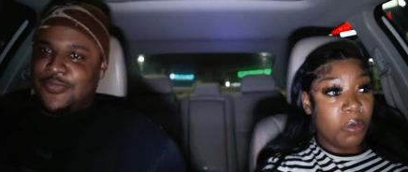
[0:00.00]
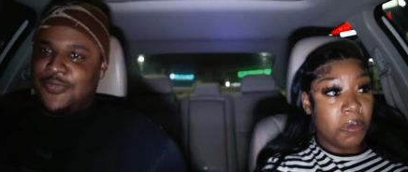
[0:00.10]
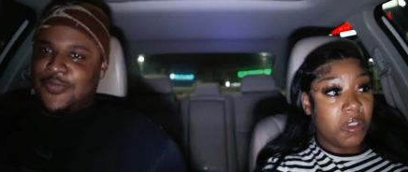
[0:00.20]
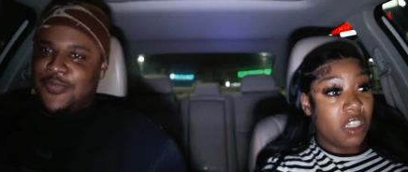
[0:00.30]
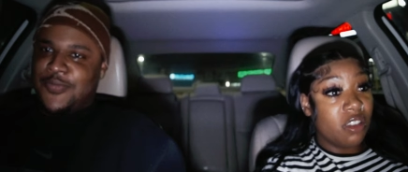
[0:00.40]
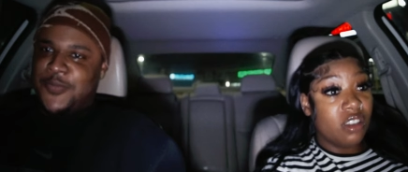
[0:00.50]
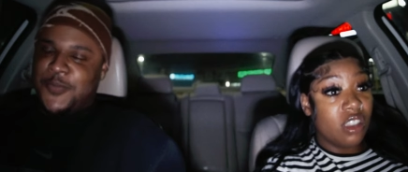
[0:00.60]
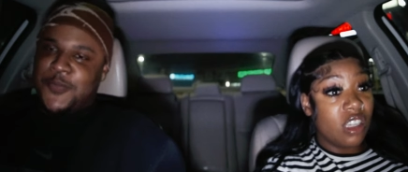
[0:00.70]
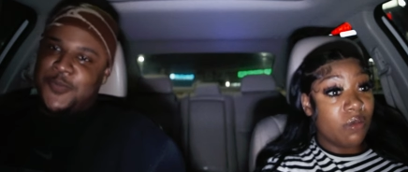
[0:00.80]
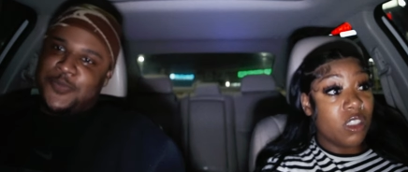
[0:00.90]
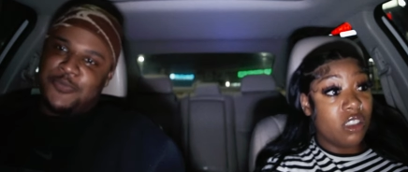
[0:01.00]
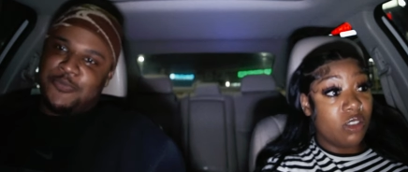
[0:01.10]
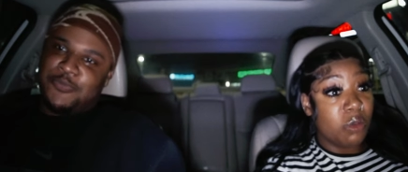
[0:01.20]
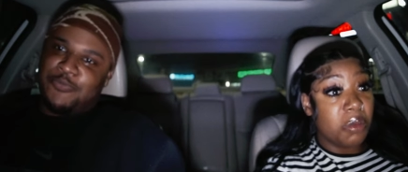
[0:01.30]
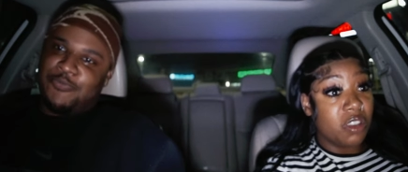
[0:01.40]
Speaker 1: people, they they really
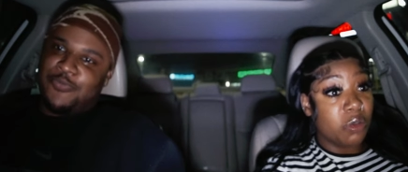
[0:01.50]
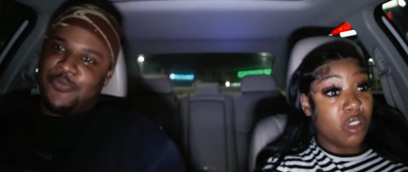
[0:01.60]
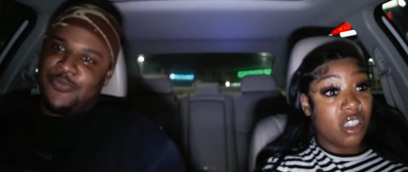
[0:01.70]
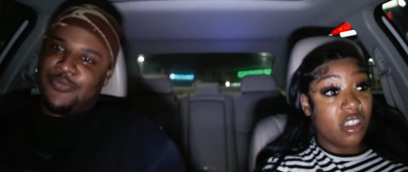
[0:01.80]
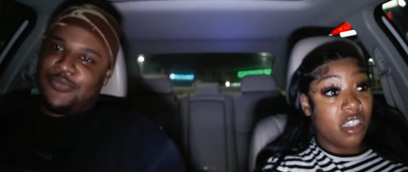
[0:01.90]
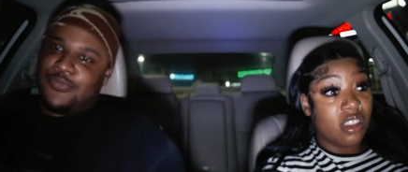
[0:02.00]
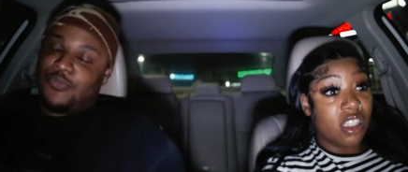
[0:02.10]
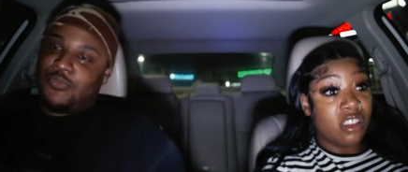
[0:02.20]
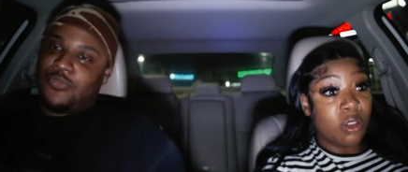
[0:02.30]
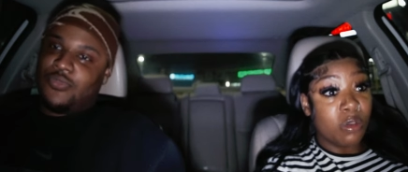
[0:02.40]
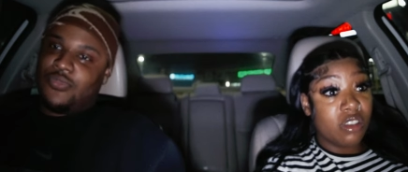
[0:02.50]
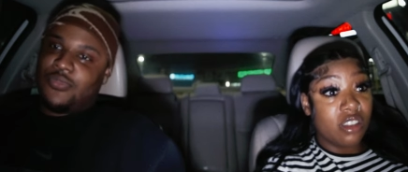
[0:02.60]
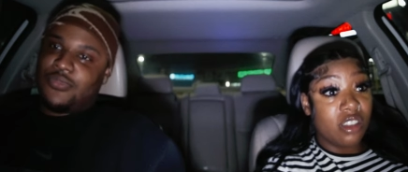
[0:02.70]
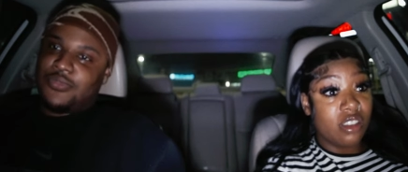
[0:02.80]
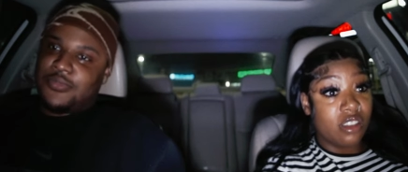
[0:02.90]
do be doing that. Like, that's so
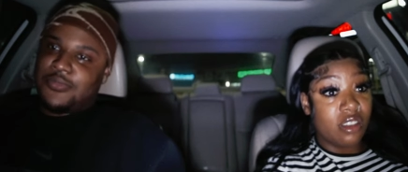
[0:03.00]
disgusting